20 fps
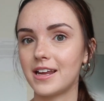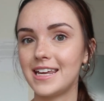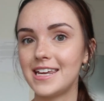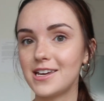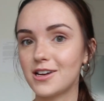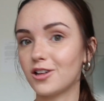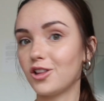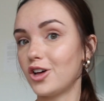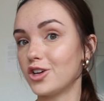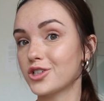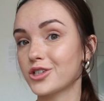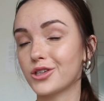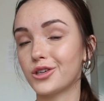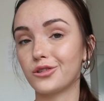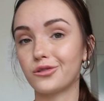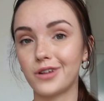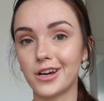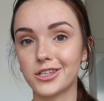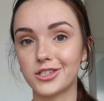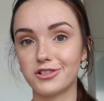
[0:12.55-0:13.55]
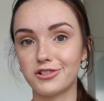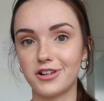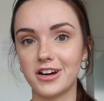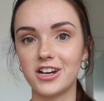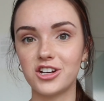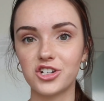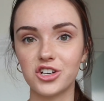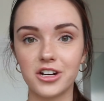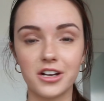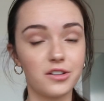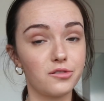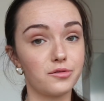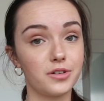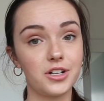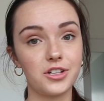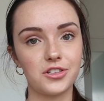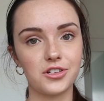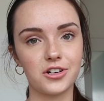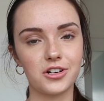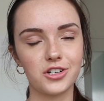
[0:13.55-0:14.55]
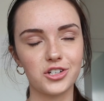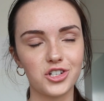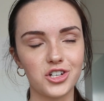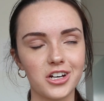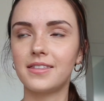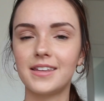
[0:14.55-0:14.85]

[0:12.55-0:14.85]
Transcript: ecological restoration and research.